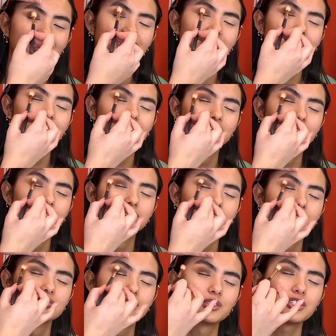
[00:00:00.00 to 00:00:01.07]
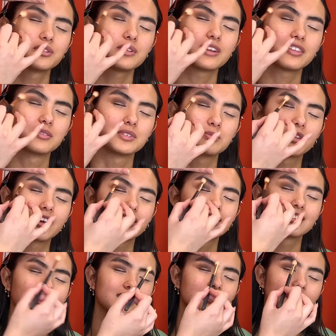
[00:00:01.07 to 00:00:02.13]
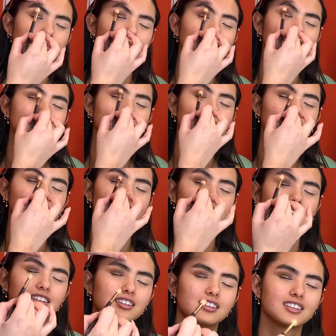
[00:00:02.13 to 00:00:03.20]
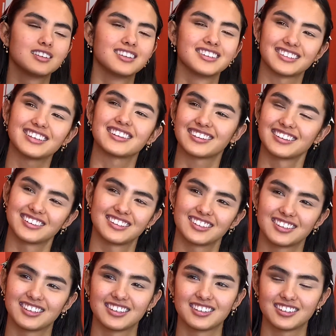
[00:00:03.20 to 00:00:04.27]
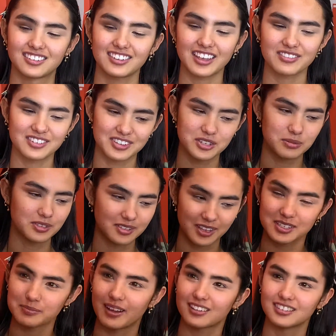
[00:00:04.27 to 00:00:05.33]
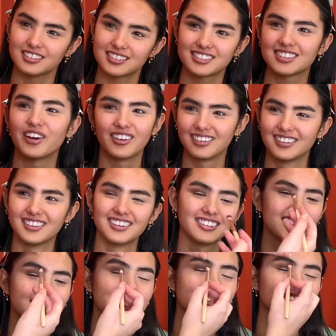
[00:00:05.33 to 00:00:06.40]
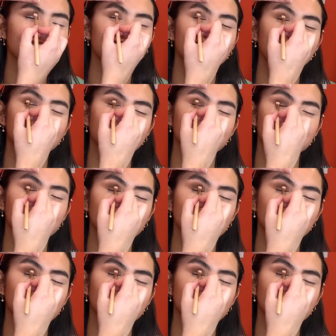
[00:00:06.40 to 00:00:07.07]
And then I'm just using the blush that I'm going to use on the cheeks, just to further blend that tan colour out, just to make sure it diffuses